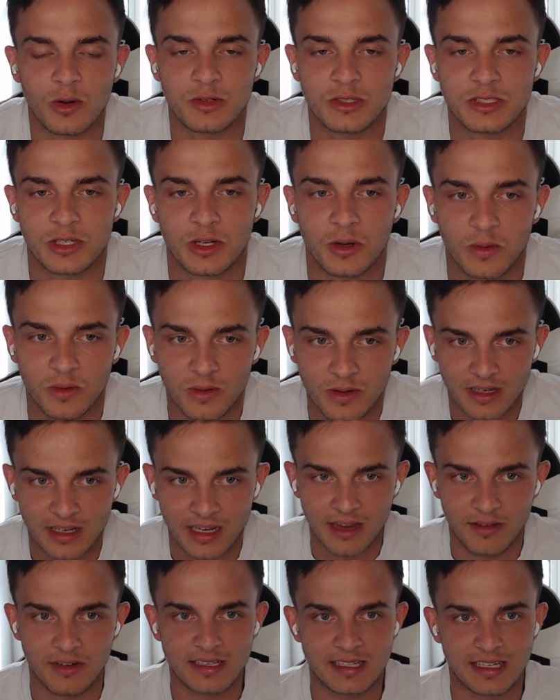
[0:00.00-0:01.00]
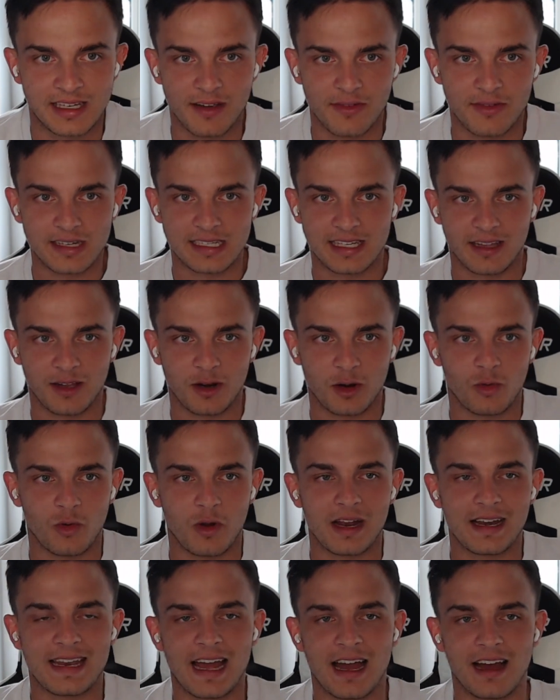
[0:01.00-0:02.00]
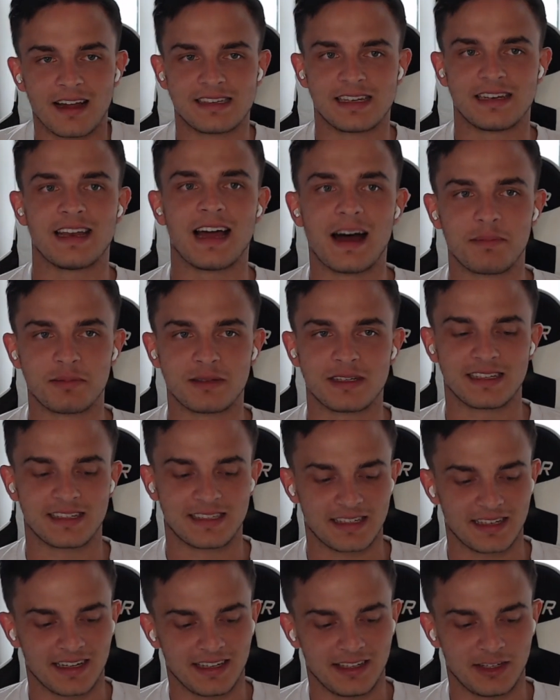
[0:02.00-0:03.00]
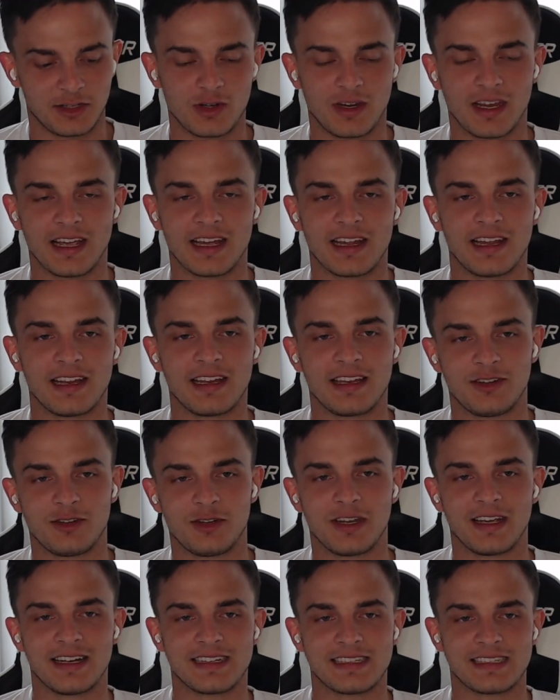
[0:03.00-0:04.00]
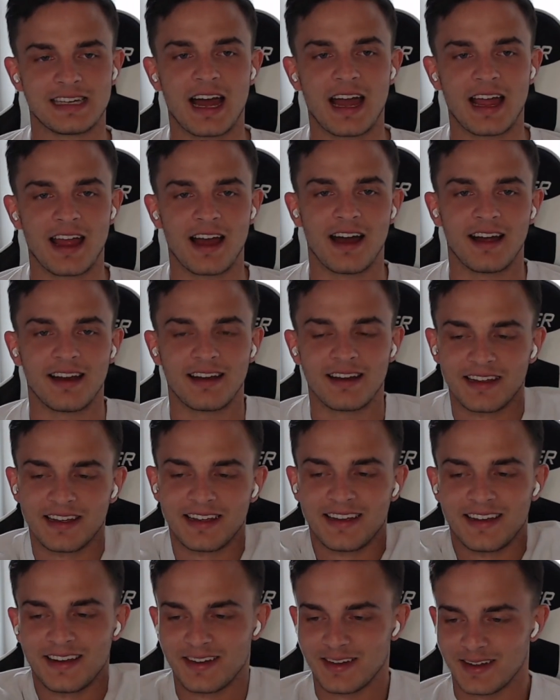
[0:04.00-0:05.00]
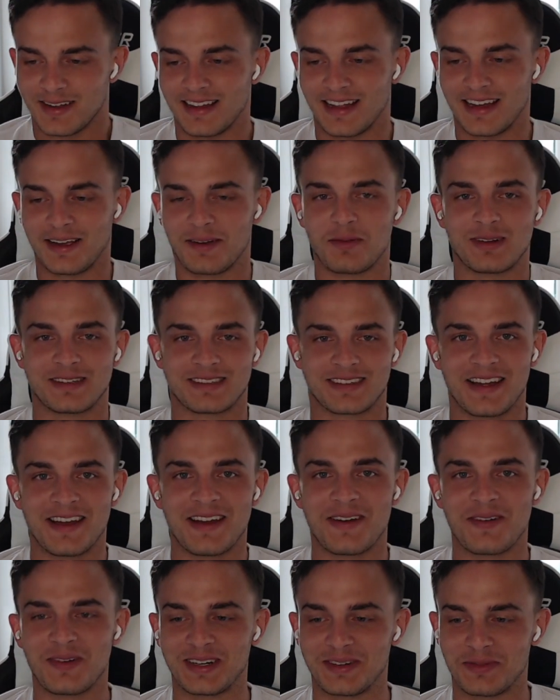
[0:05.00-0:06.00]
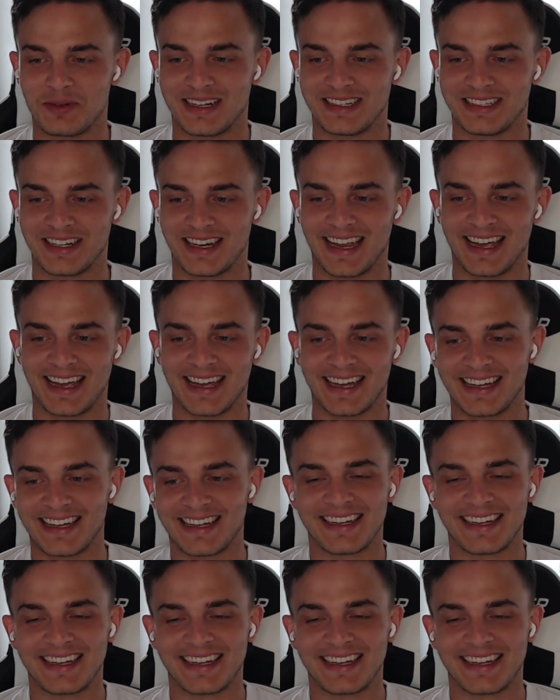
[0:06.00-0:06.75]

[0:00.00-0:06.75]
So give us the little rundown synopsis. Did you get a Zion? Like what did you get?